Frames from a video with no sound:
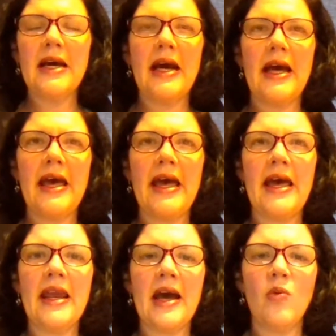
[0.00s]

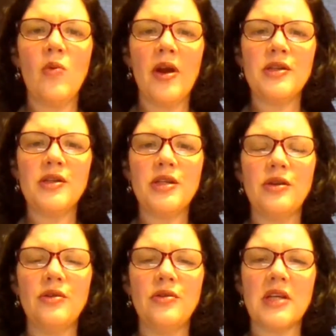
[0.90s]
And I wanted
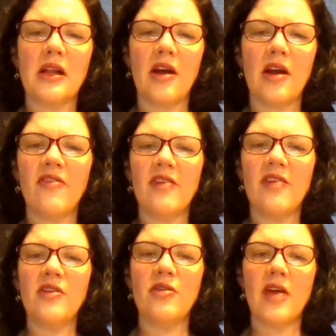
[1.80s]
to clarify a
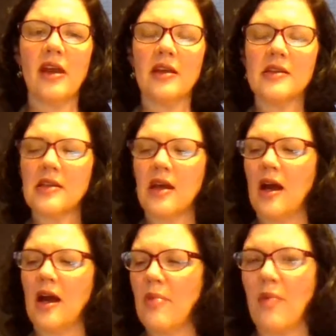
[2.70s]
few things
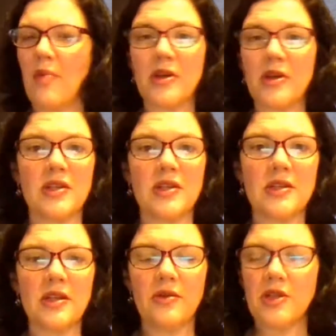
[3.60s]
about mixtures and
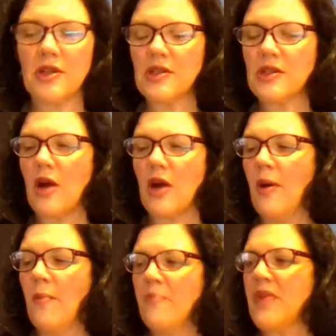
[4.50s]
solutions. So
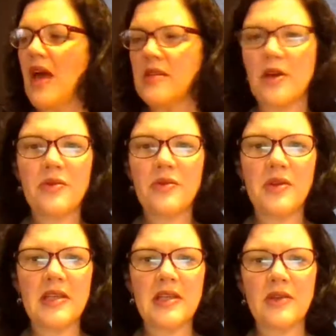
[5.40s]
as I go through
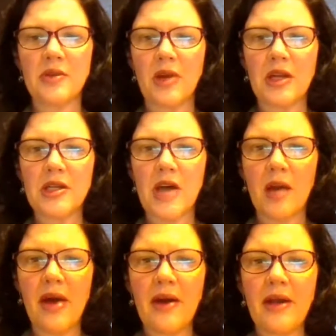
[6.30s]
these answers, I'm going to talk
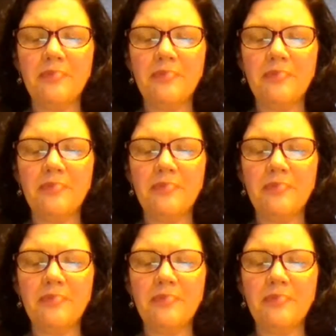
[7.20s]
about it.